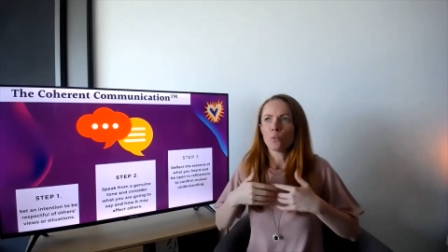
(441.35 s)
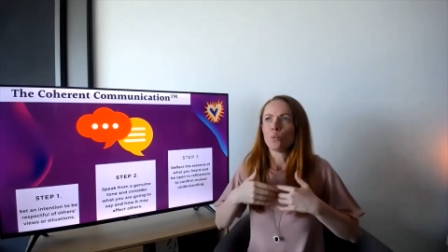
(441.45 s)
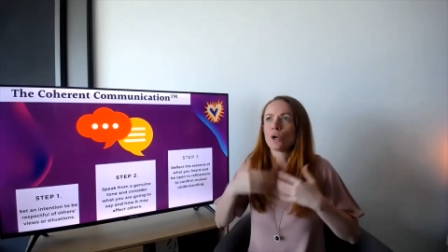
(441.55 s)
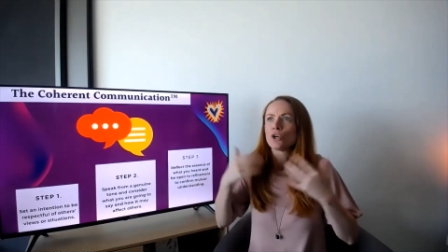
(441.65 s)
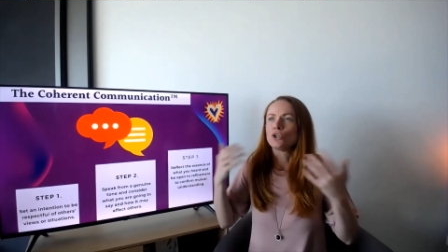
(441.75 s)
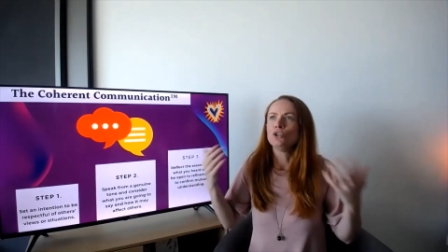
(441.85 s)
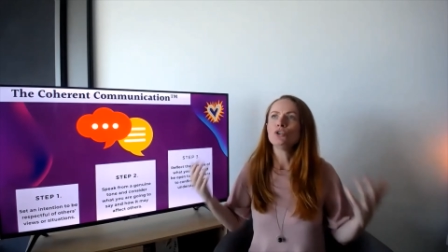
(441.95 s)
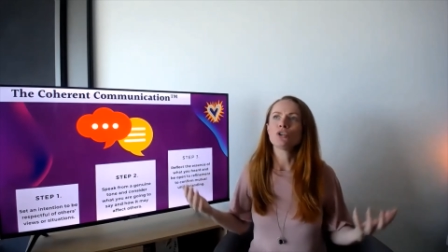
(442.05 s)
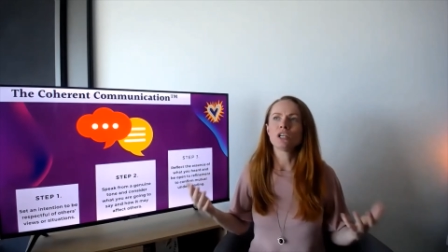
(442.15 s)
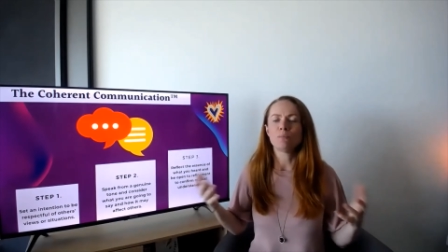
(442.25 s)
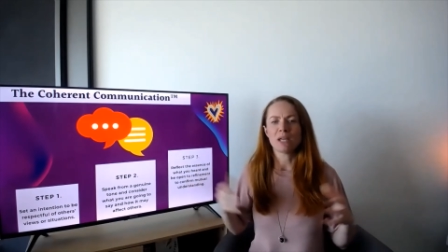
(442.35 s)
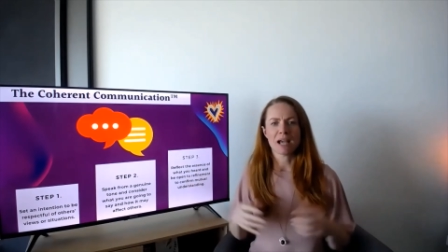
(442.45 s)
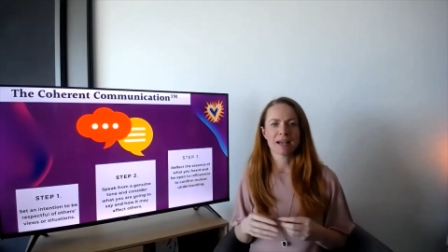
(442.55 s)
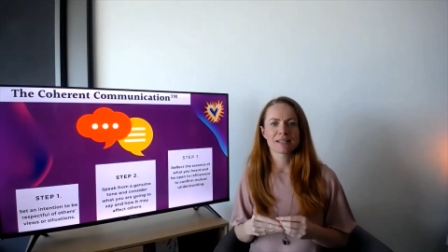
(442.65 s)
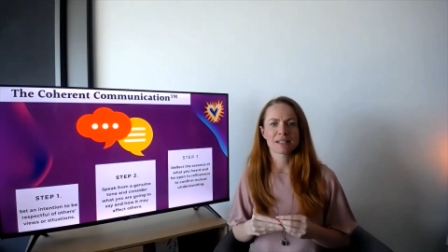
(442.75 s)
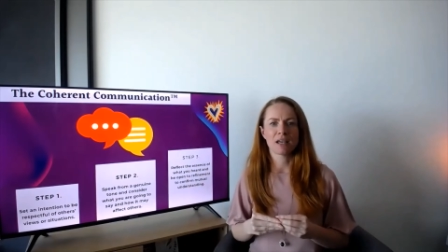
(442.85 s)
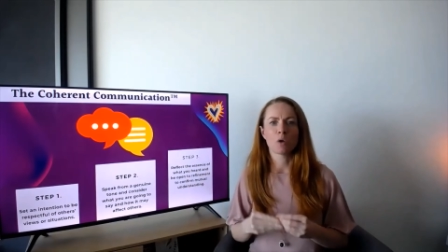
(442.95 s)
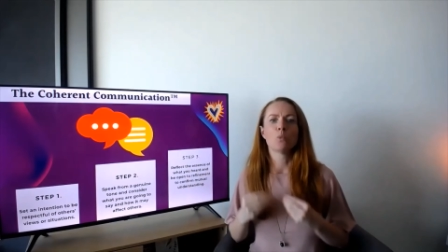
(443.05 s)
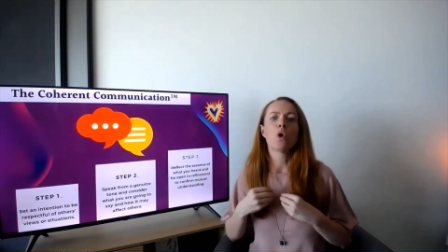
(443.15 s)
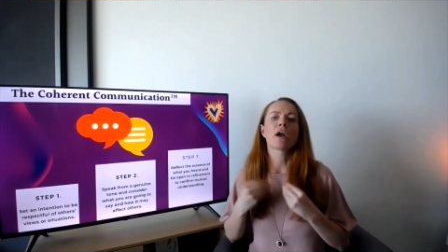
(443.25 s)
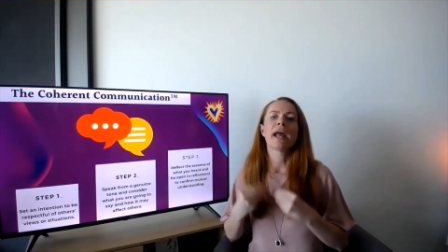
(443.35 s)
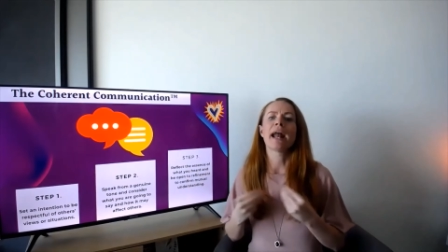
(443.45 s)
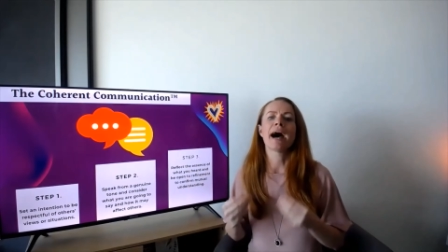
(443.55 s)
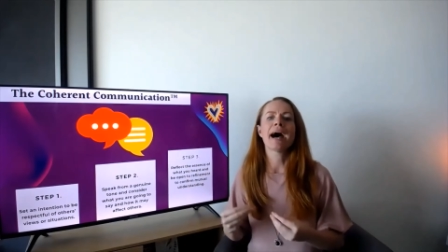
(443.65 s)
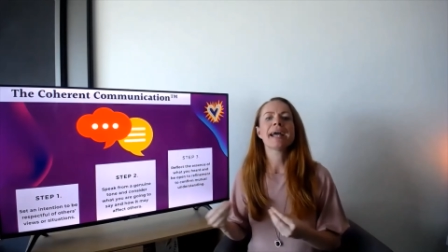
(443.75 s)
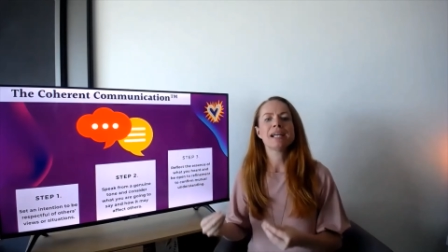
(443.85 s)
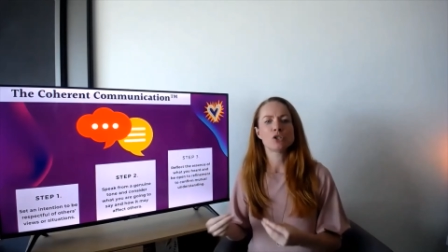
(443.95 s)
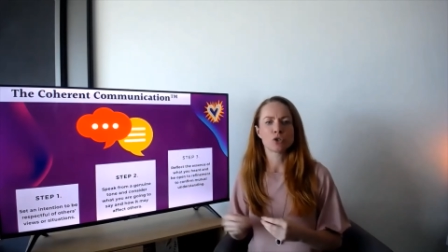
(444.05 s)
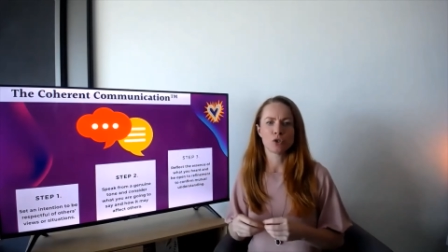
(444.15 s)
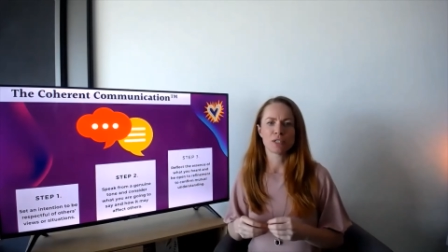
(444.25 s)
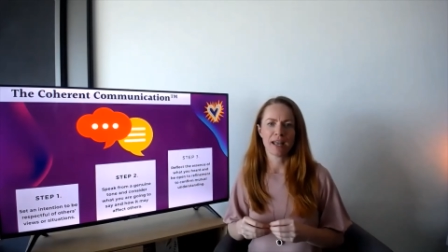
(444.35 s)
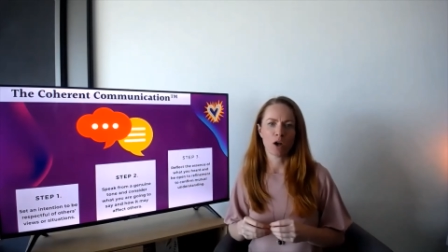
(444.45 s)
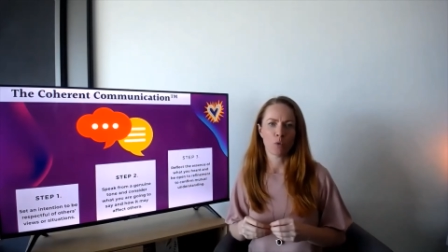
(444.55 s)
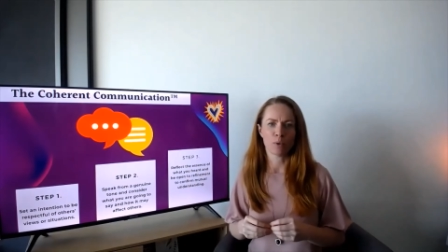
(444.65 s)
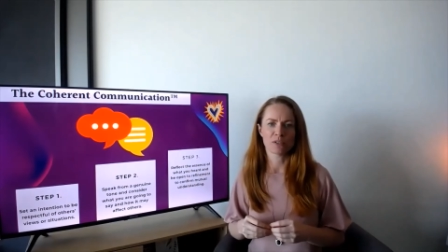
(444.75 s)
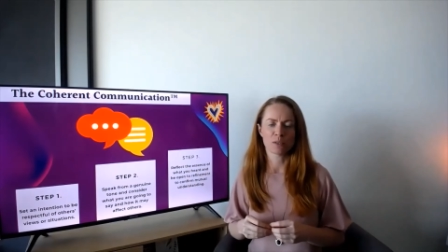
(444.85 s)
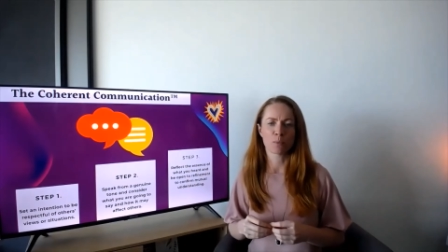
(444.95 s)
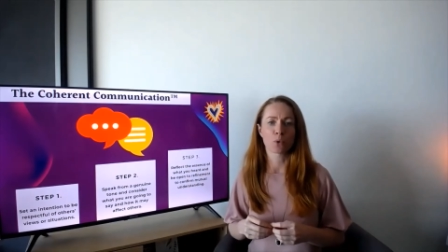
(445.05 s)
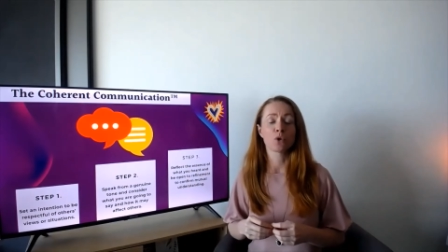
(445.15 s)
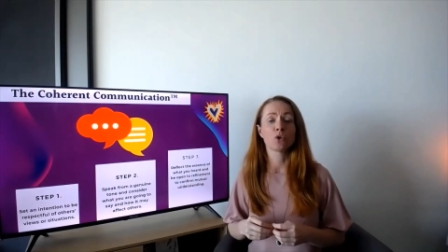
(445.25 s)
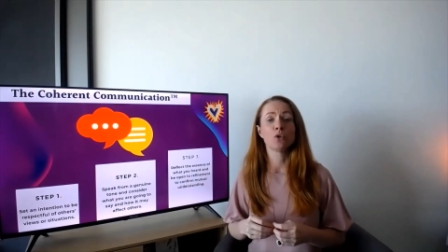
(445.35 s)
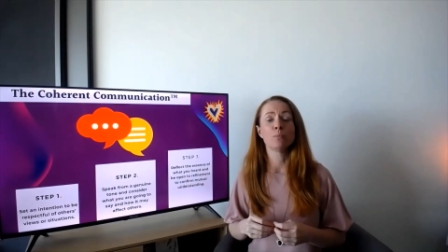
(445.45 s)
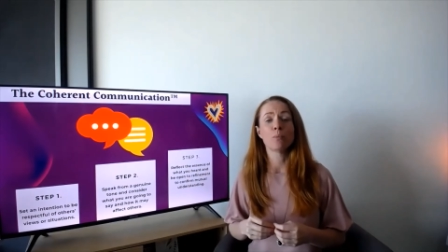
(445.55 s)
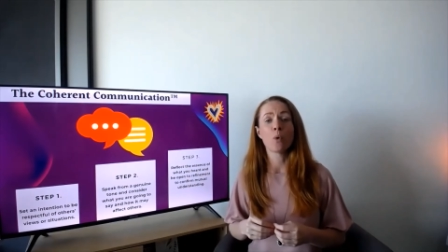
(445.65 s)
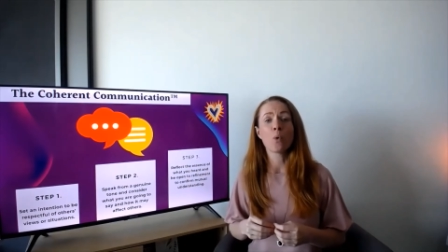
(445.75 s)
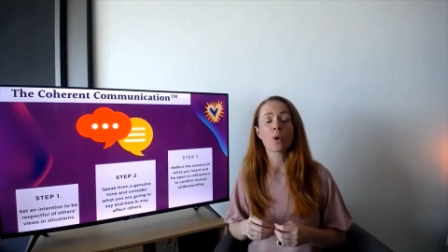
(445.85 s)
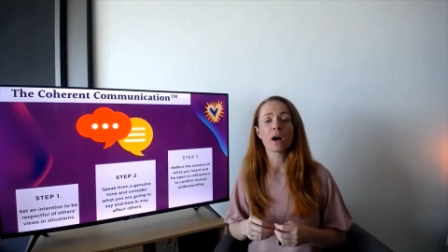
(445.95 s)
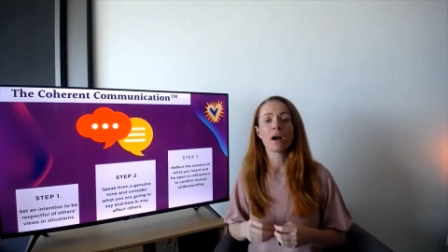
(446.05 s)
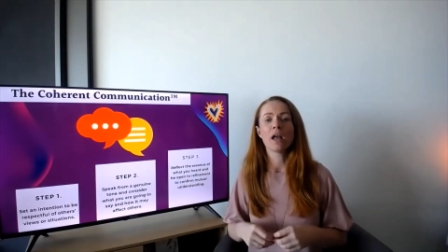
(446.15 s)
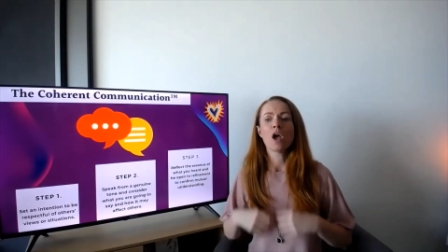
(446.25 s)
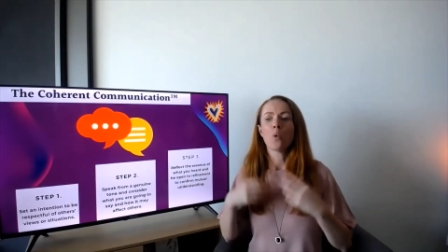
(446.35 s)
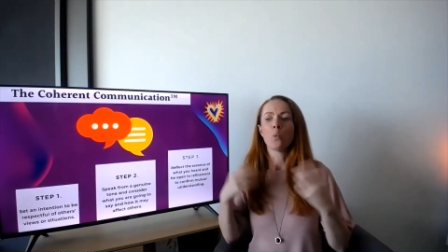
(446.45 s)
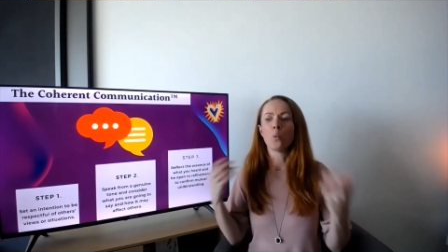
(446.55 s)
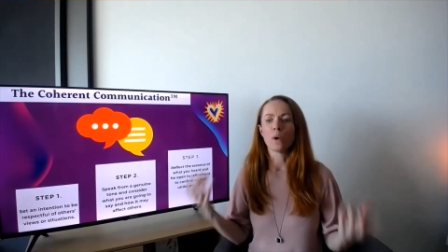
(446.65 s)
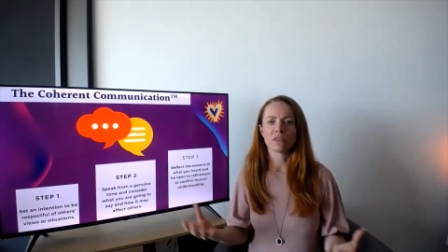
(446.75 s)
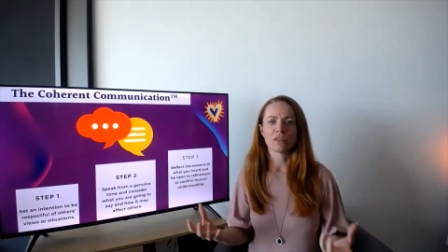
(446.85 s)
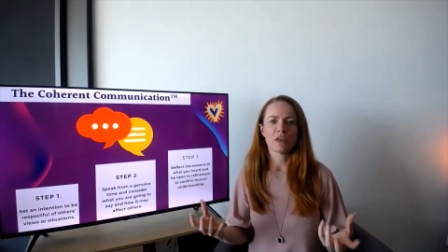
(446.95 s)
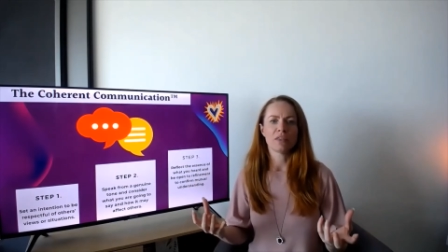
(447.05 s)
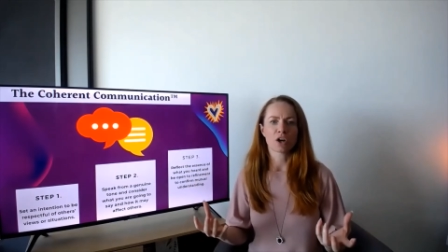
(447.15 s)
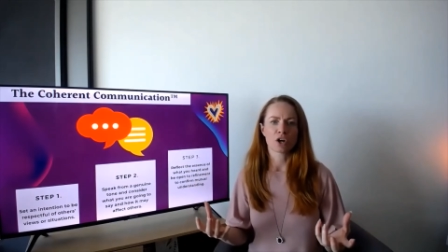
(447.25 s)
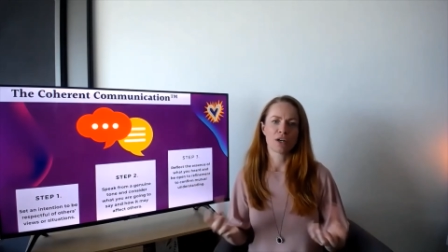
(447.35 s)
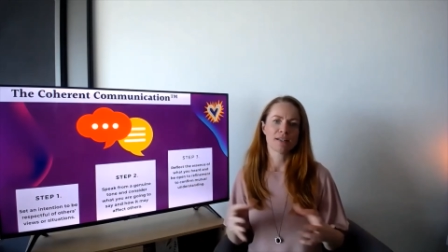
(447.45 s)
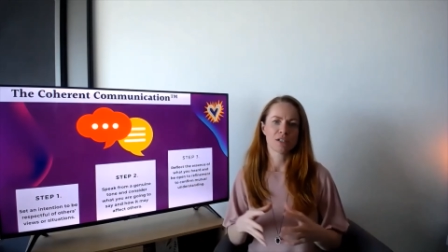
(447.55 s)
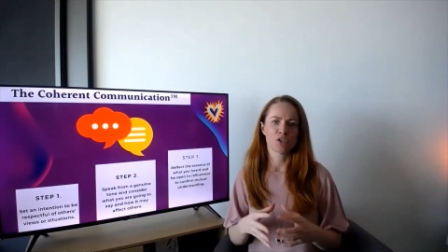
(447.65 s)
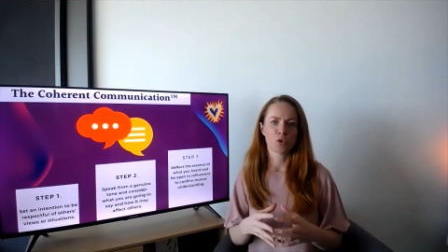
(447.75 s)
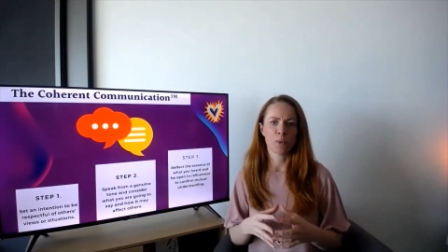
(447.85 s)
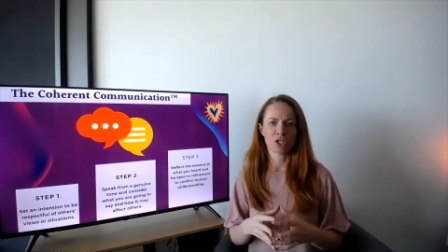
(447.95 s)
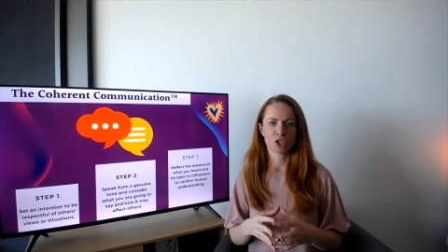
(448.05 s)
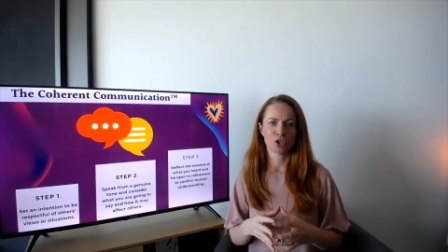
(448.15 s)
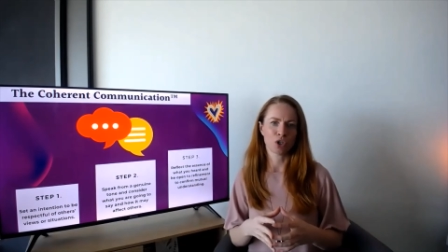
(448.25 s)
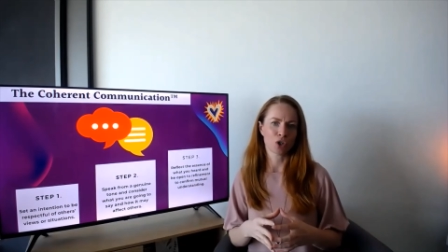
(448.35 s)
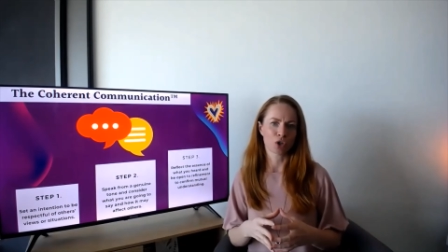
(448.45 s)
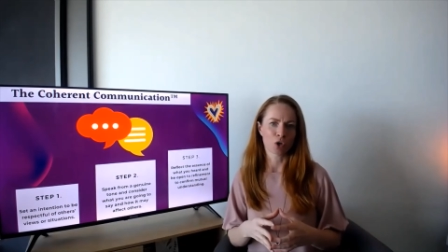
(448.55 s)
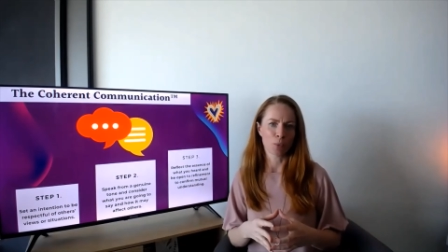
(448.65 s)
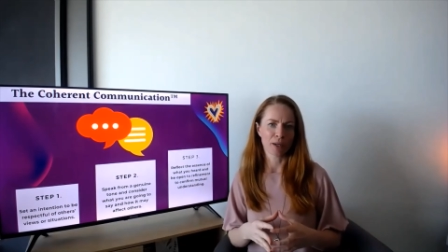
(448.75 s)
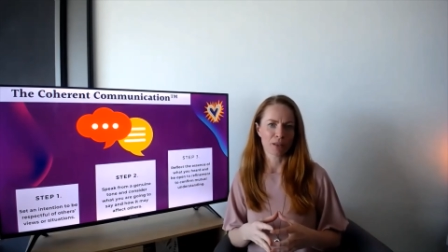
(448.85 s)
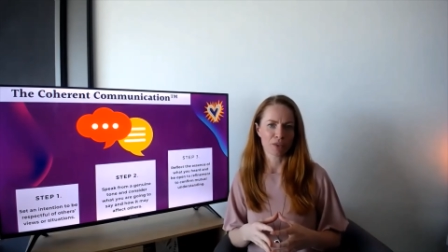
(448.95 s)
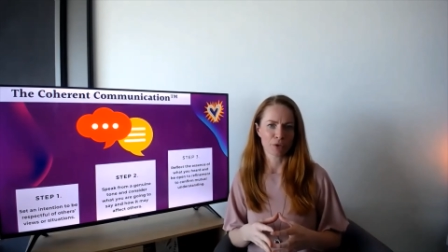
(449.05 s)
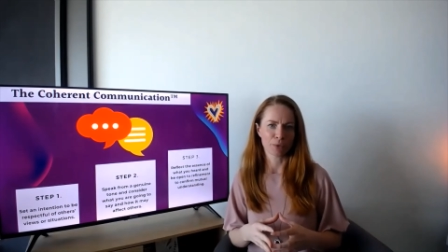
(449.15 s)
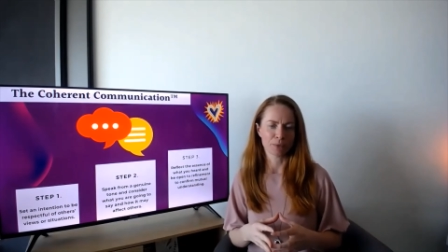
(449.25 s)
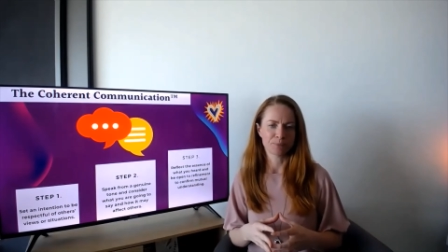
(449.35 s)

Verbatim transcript: where you could be asking, what can I do to help and support you more with the current situation that you're going through?